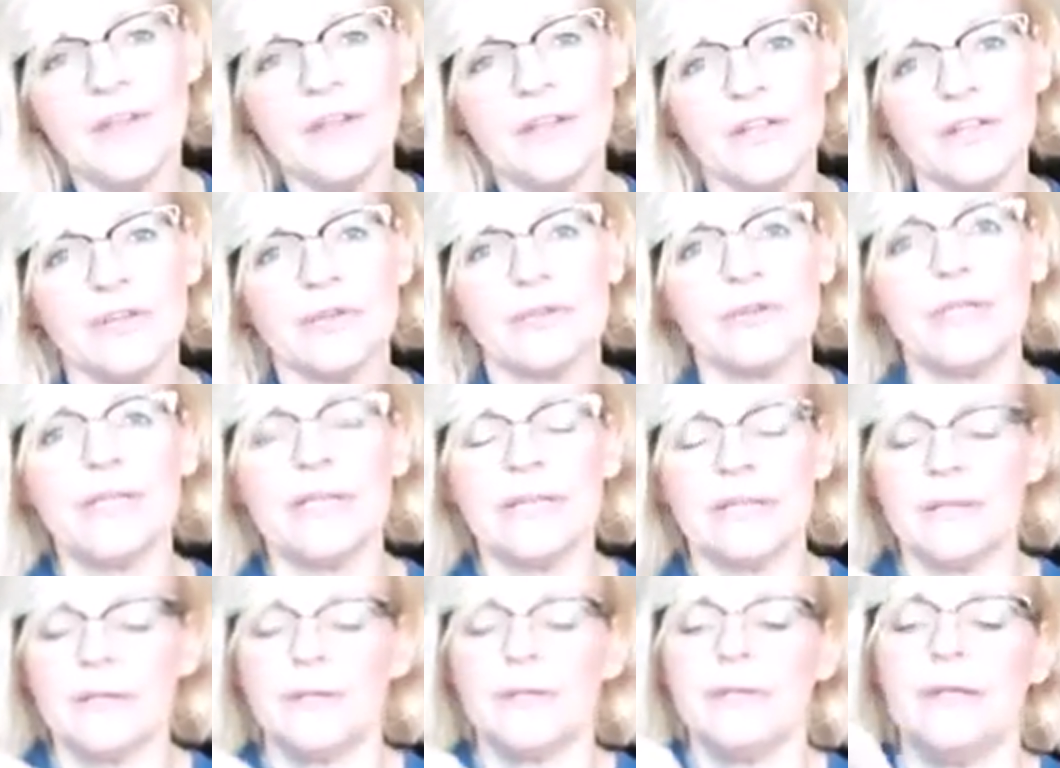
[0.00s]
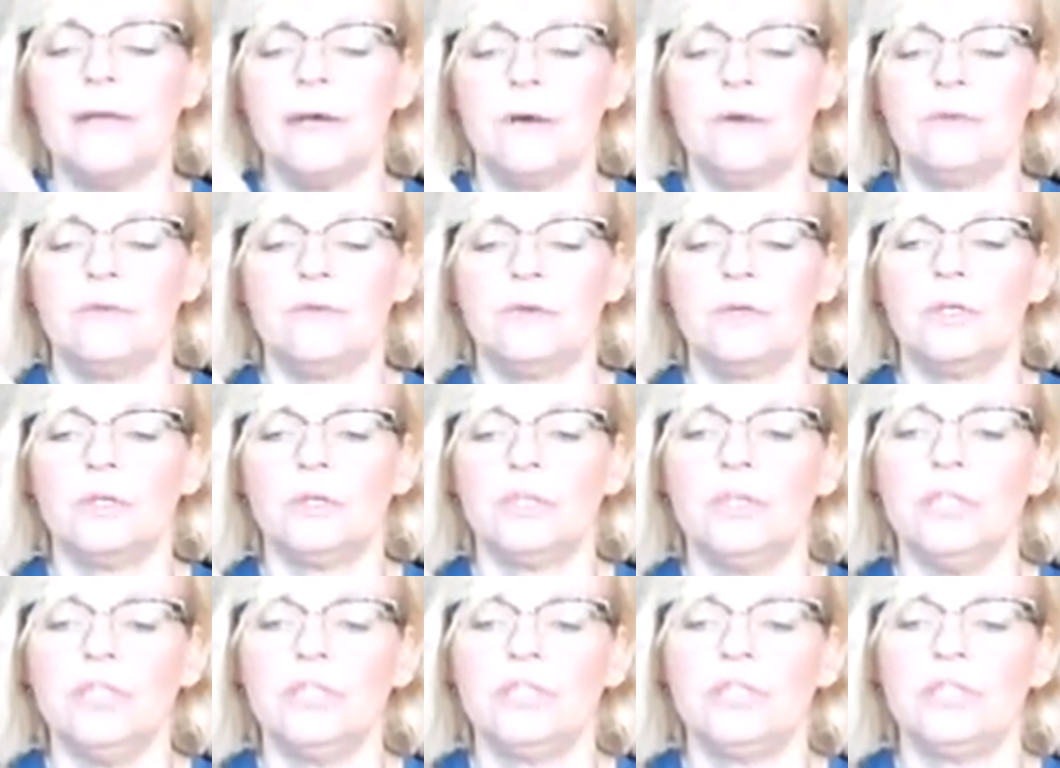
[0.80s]
Then I got a little nail
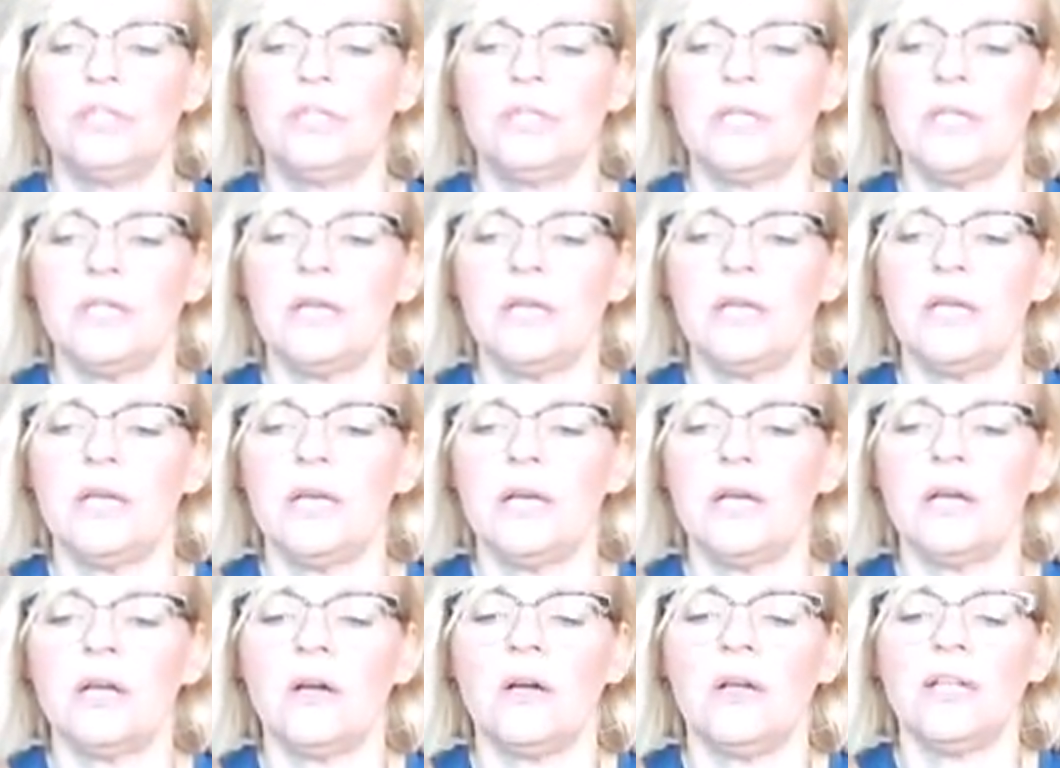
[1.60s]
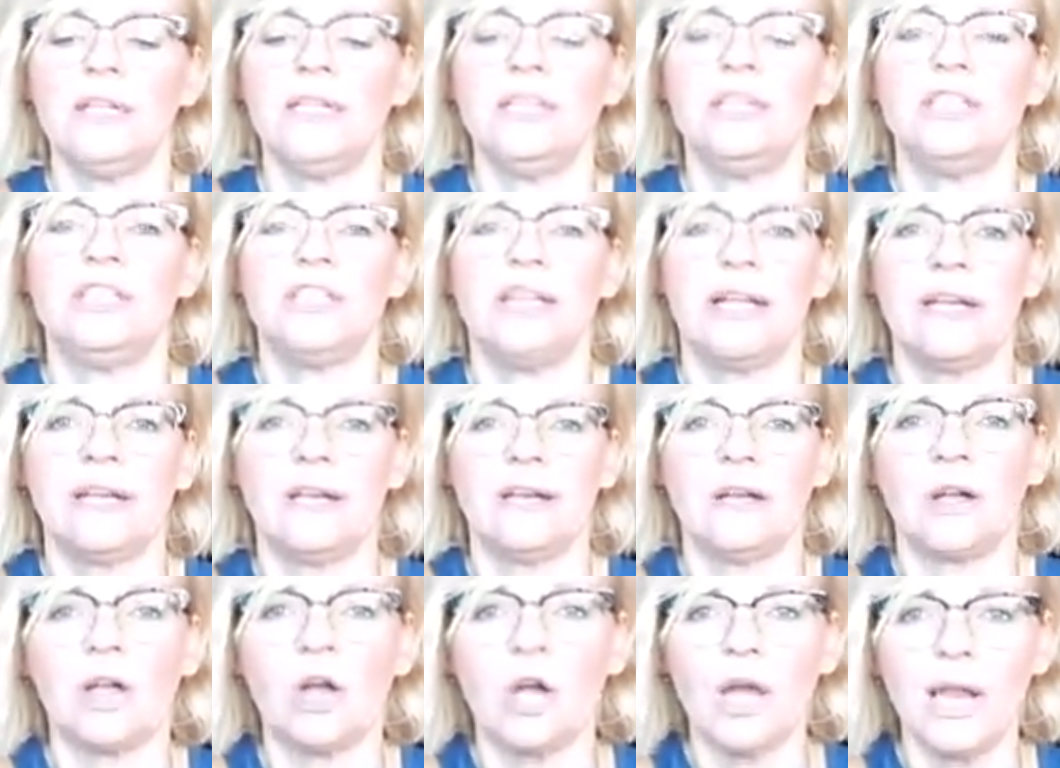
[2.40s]
varnish, the Kylie
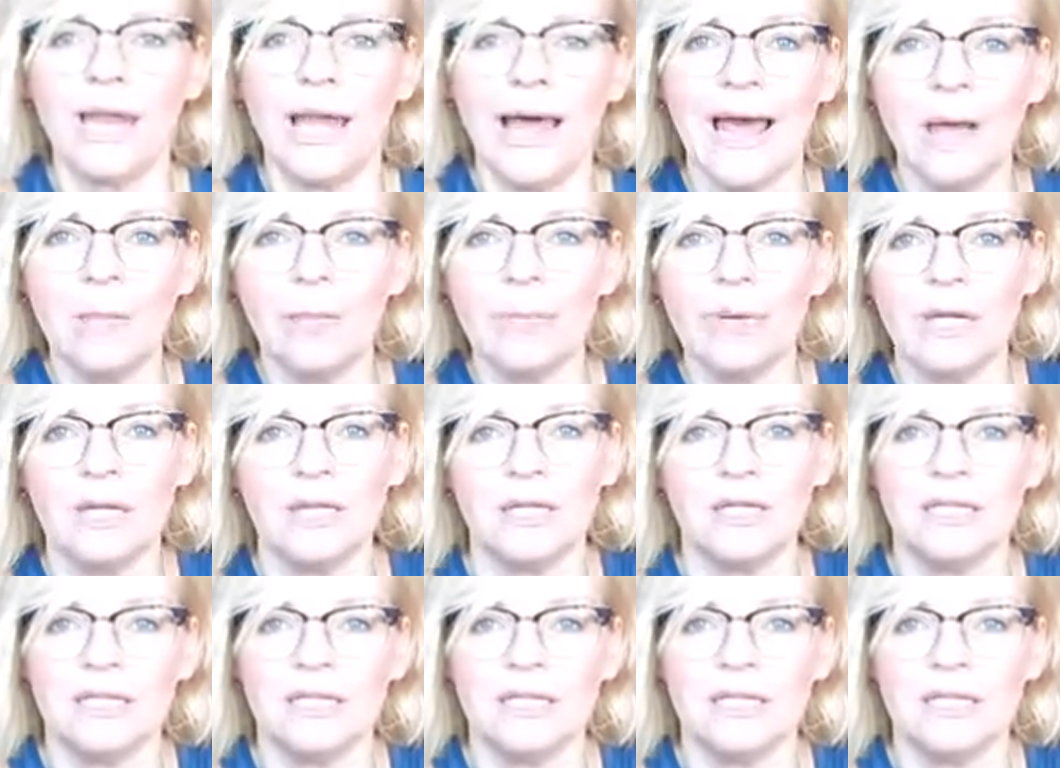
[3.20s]
Jenner collab,